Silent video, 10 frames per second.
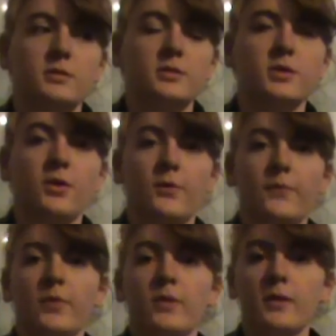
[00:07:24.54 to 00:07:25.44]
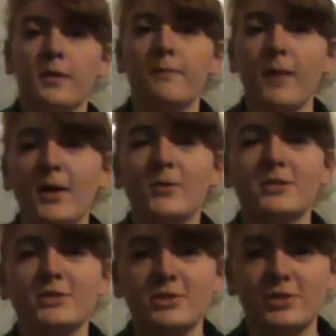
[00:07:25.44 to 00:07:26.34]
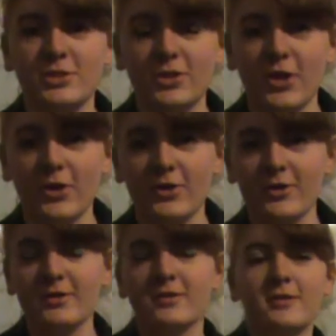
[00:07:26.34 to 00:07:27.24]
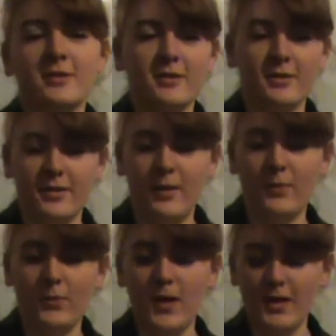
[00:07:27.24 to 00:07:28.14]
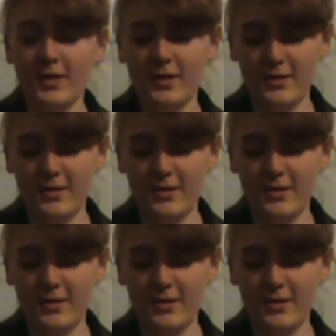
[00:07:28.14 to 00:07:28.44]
So, my questions to you. Number 1.